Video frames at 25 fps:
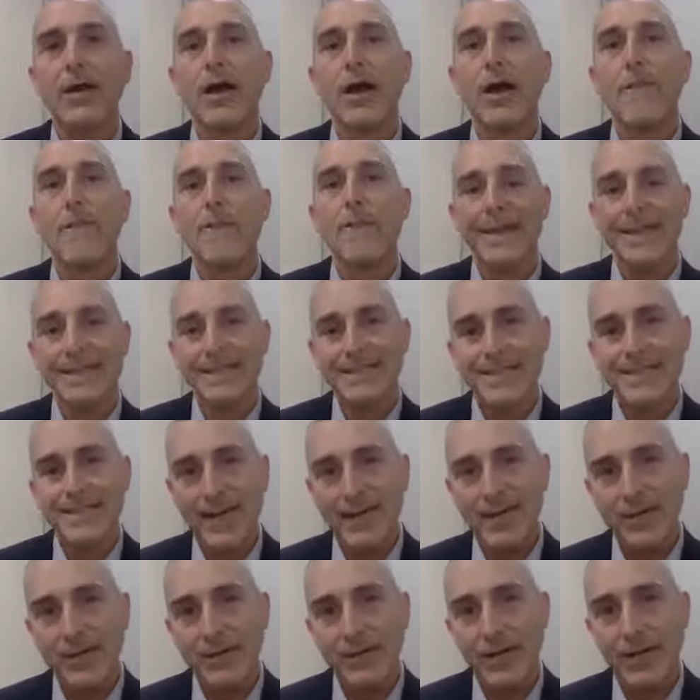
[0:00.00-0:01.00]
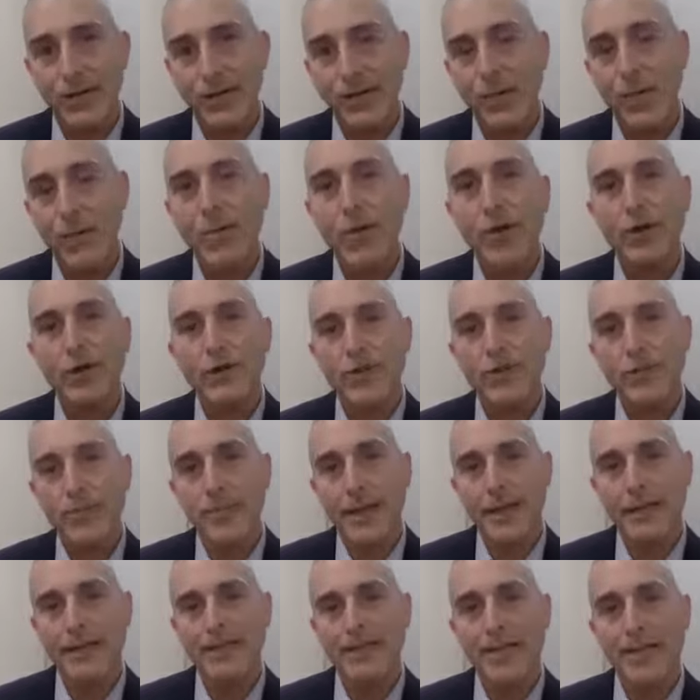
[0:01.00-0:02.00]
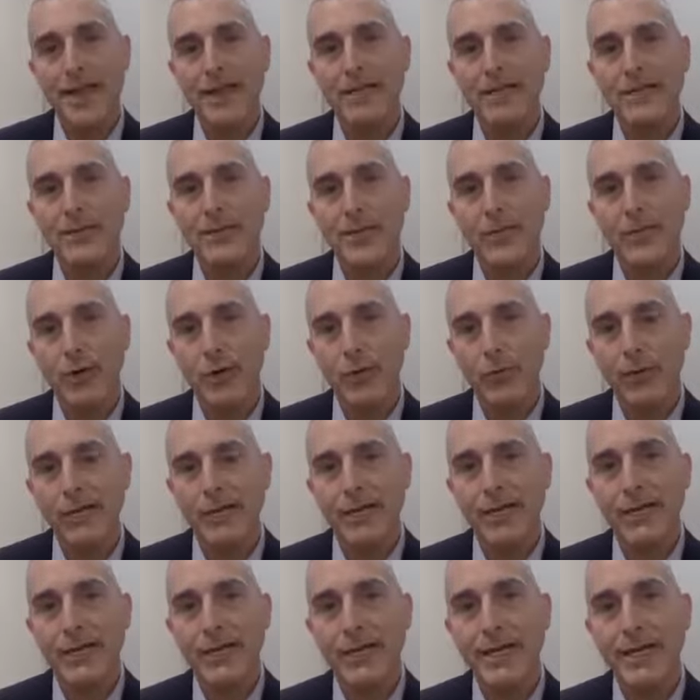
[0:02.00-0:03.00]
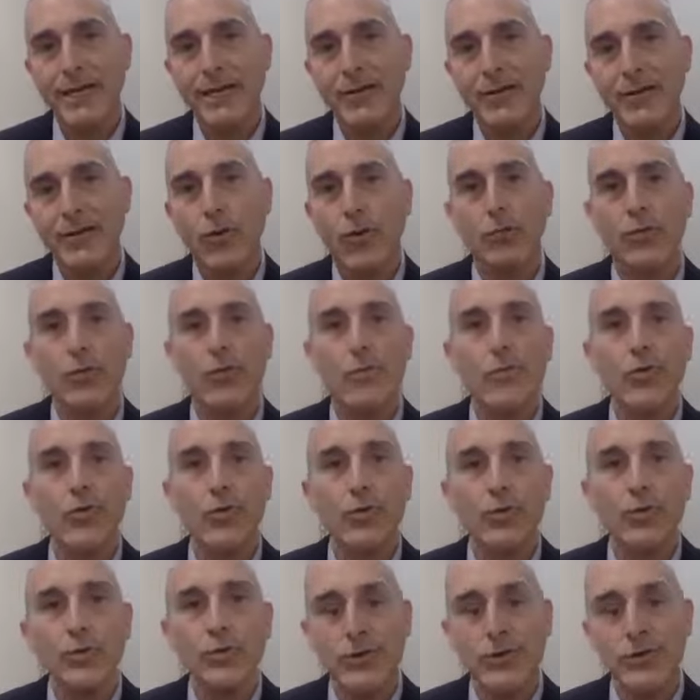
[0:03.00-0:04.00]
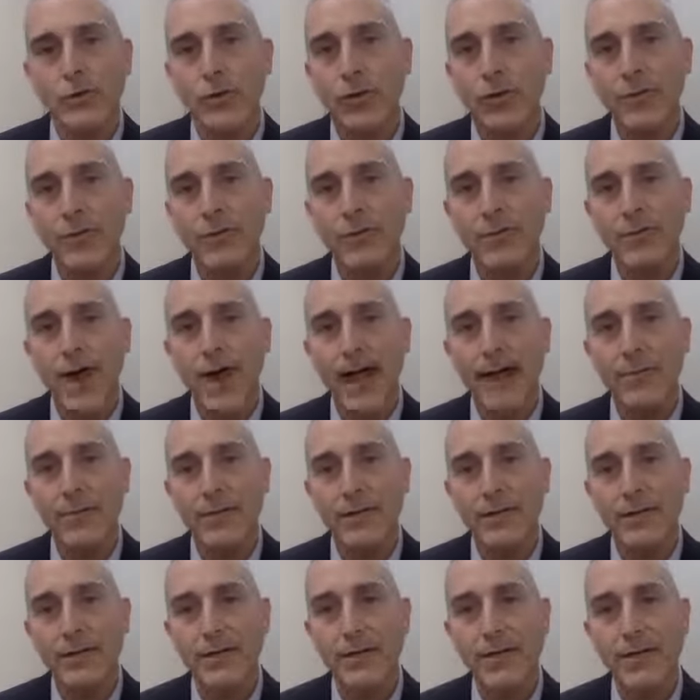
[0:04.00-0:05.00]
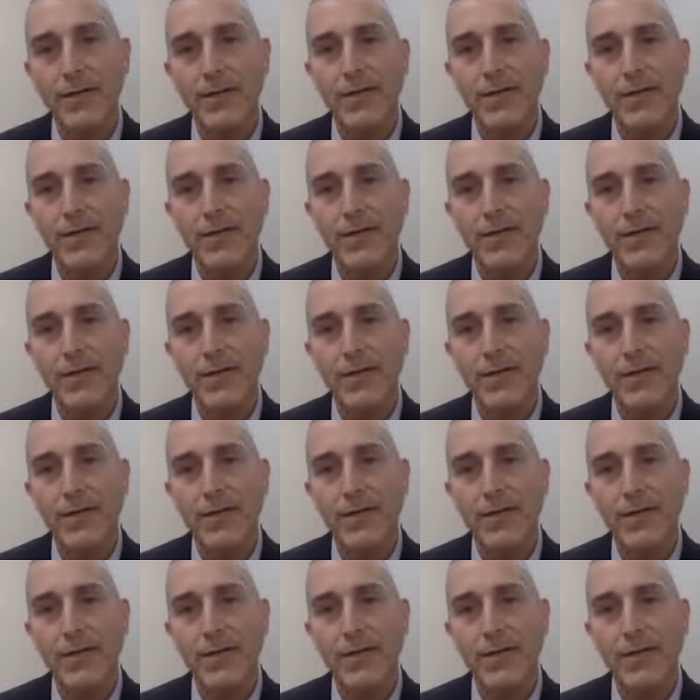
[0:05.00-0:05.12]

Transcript: a meniscectomy or a partial meniscectomy, where we clean or remove the torn fragment